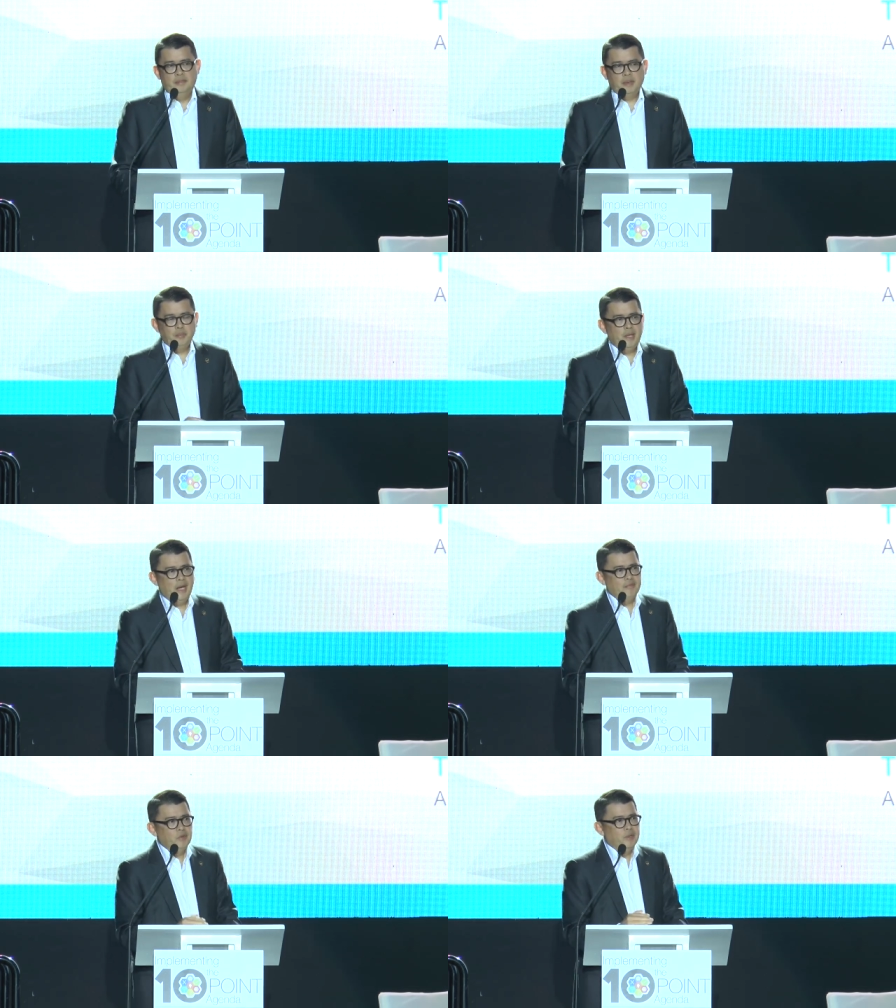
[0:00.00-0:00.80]
But we
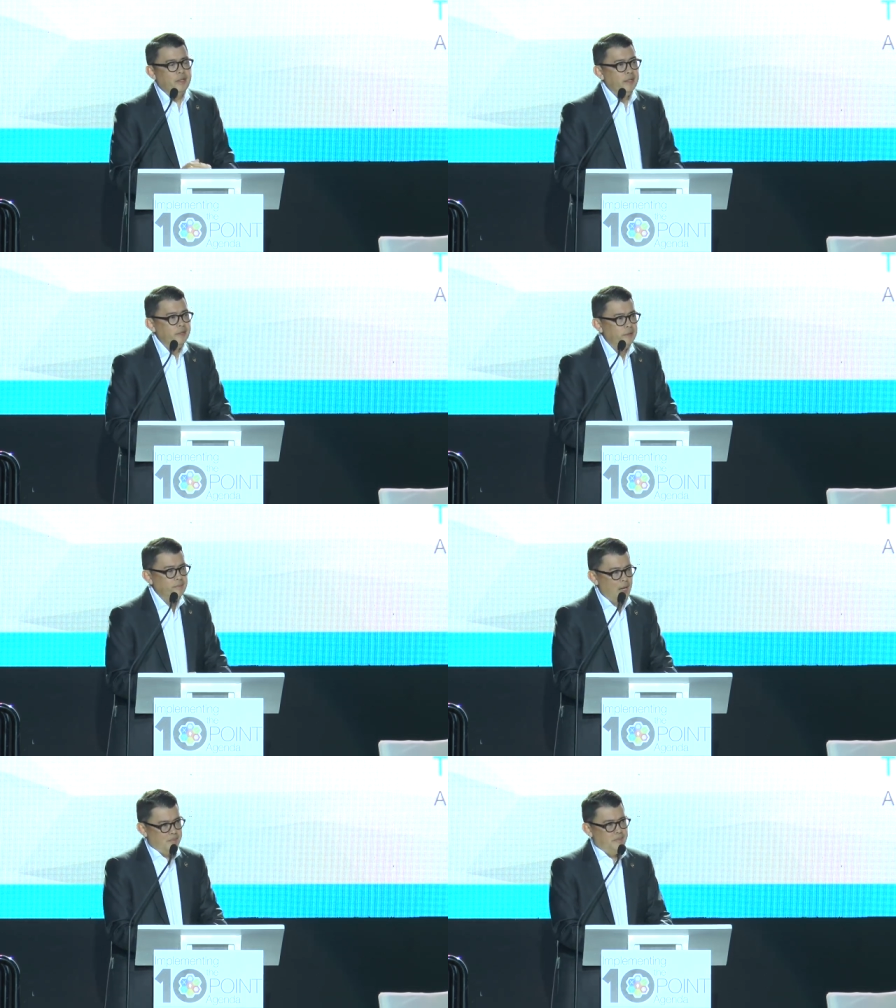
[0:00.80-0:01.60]
have to gear
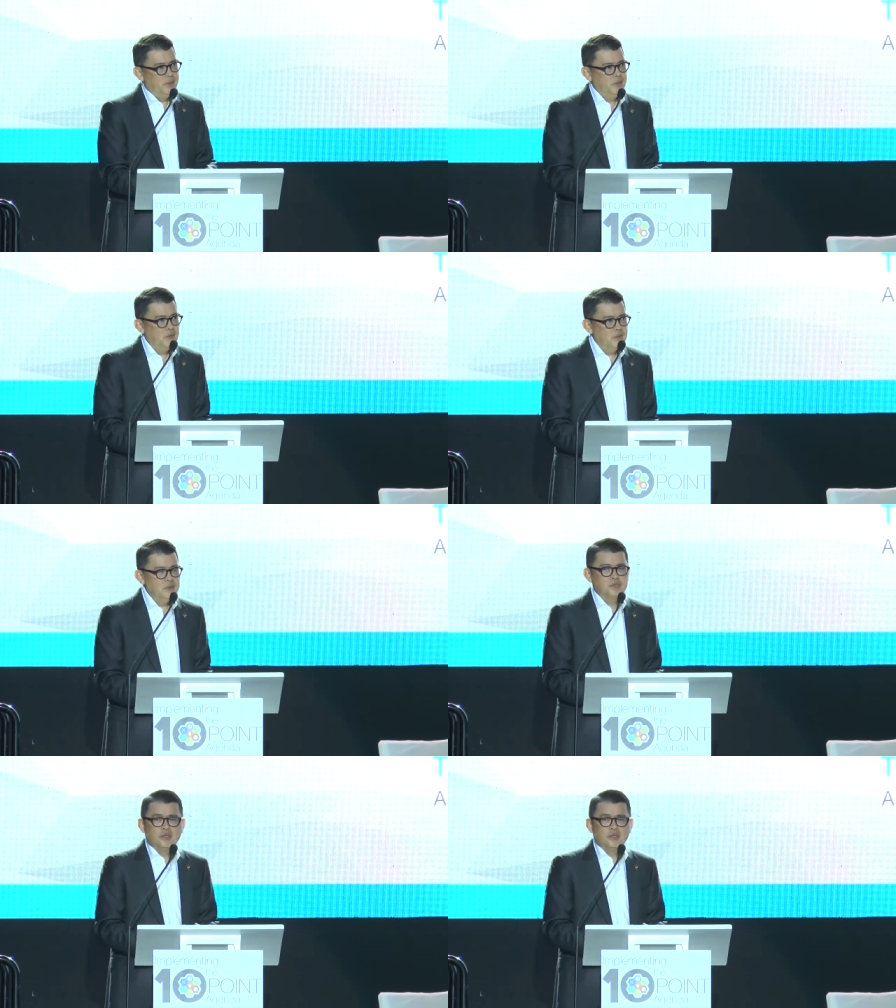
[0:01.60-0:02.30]
them up beyond